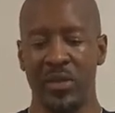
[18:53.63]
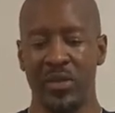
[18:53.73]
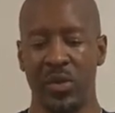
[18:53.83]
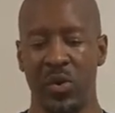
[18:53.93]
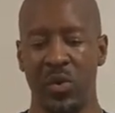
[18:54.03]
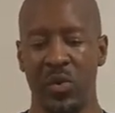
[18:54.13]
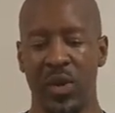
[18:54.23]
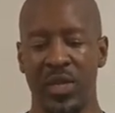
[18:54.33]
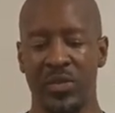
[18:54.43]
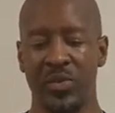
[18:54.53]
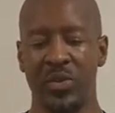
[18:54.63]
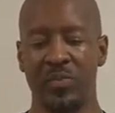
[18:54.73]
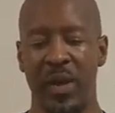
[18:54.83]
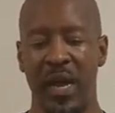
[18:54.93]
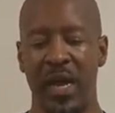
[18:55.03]
So as soon
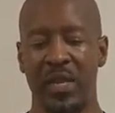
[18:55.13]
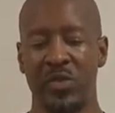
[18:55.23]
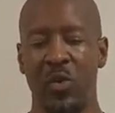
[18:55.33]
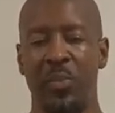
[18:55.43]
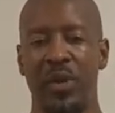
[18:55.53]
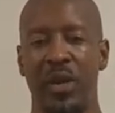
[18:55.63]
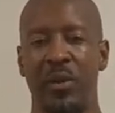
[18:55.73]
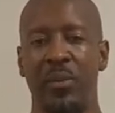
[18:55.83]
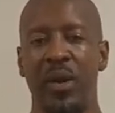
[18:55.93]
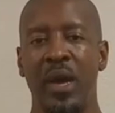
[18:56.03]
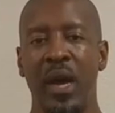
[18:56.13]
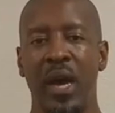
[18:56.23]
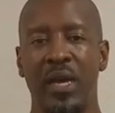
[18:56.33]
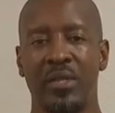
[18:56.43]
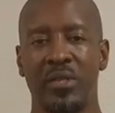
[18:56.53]
as my hands open up,
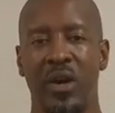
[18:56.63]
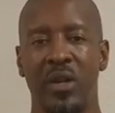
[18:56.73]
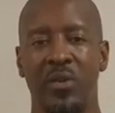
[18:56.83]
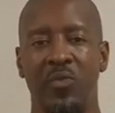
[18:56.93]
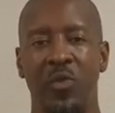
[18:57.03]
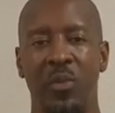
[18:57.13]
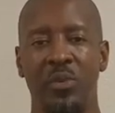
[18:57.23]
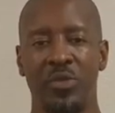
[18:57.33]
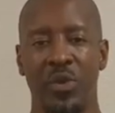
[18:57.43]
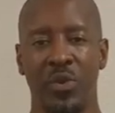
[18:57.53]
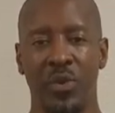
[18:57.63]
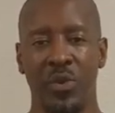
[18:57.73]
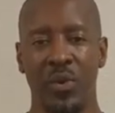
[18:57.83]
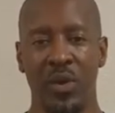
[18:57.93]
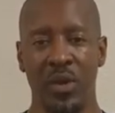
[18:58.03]
I start to form a
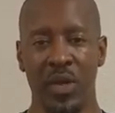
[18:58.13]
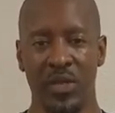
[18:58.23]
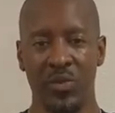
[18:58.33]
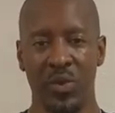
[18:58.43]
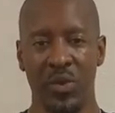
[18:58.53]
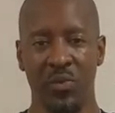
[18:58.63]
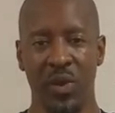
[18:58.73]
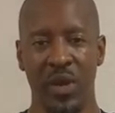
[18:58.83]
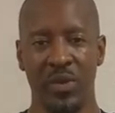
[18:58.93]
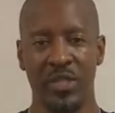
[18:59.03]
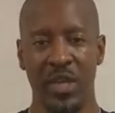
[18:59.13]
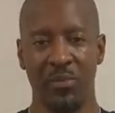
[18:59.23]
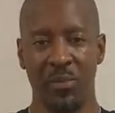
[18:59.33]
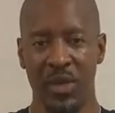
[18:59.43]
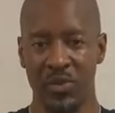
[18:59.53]
circle that's going around the
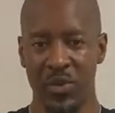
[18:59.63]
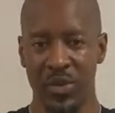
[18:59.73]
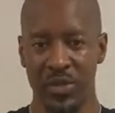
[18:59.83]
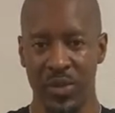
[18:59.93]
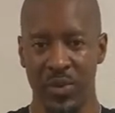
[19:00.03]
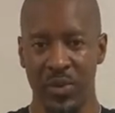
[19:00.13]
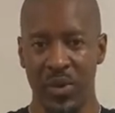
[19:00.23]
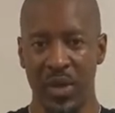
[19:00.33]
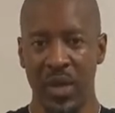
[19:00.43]
shape of my torso.